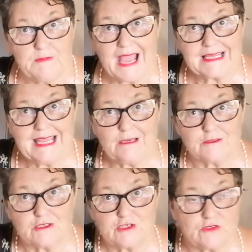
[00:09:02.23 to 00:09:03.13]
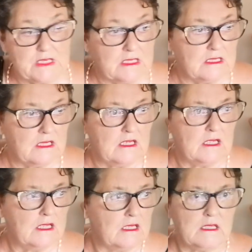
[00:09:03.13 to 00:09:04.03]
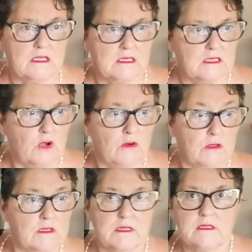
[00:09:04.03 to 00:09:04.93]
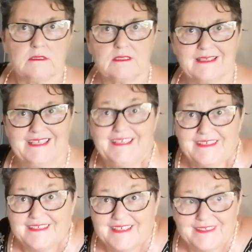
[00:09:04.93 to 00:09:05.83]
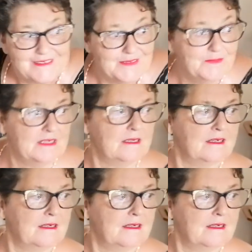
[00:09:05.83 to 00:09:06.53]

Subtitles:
back down the street. Oh, you hear them?